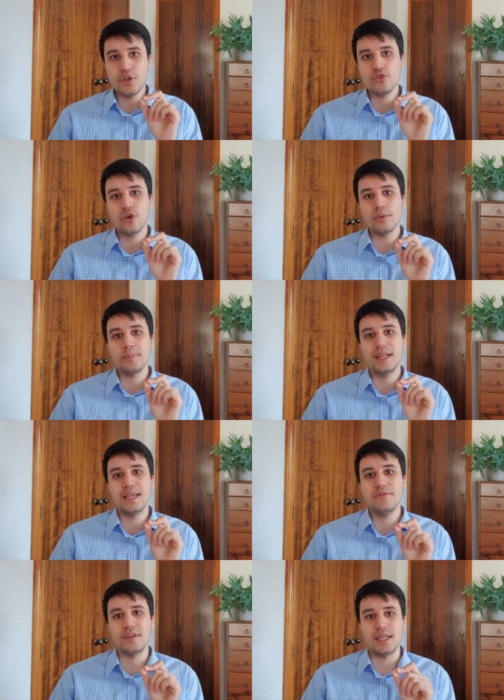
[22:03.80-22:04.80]
If you
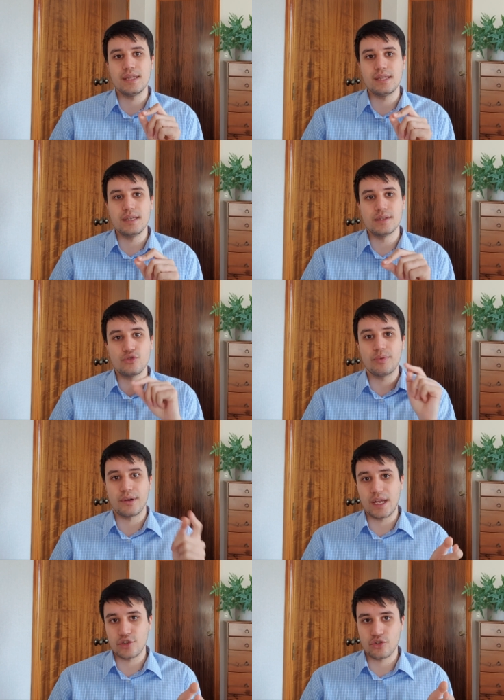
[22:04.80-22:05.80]
don't believe in the
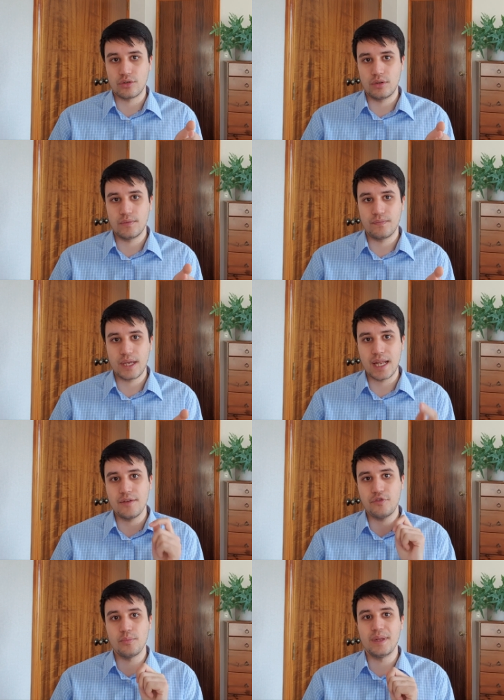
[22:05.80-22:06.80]
supernatural,
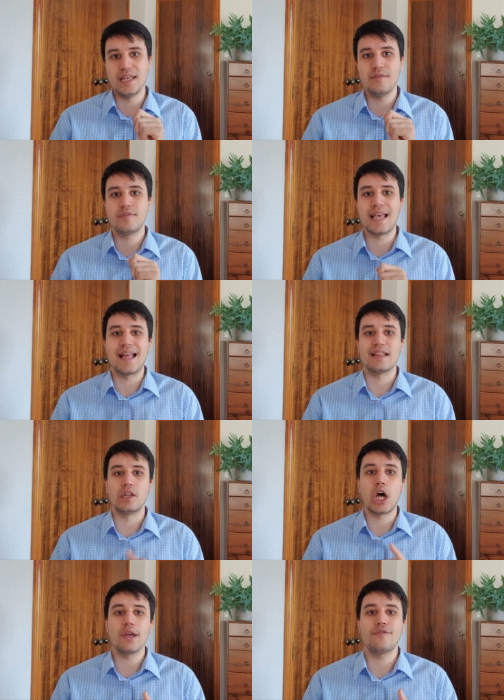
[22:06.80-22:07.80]
and if you believe
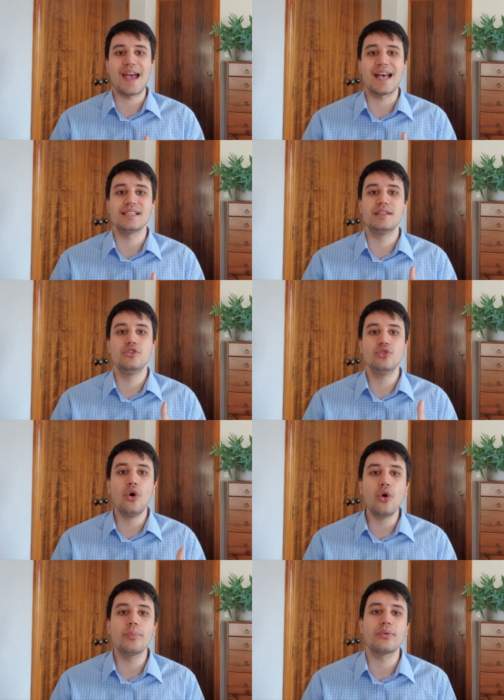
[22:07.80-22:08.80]
that life has
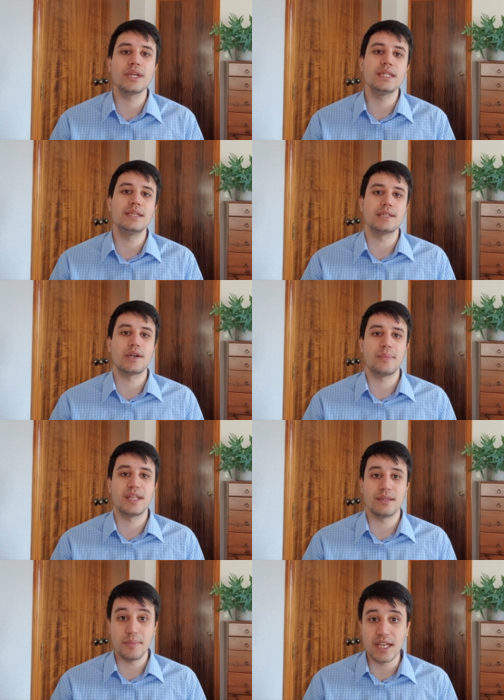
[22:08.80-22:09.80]
no
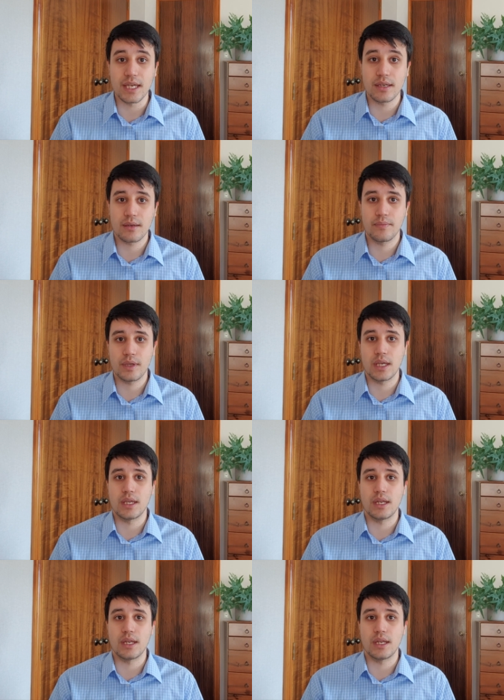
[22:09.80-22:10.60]
predetermined meaning,